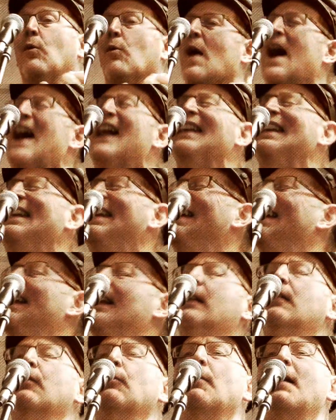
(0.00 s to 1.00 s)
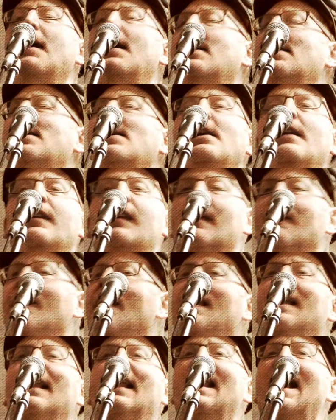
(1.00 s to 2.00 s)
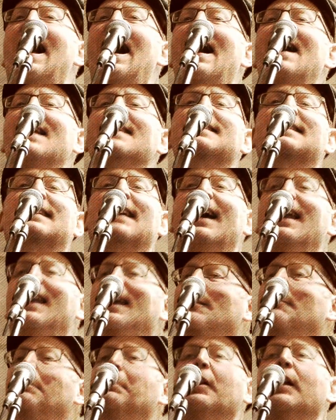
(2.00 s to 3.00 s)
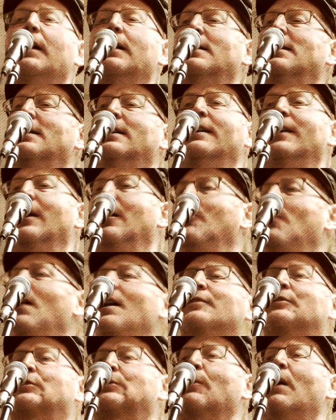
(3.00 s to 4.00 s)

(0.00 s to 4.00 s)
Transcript: One little word and the line's getting blurred And what's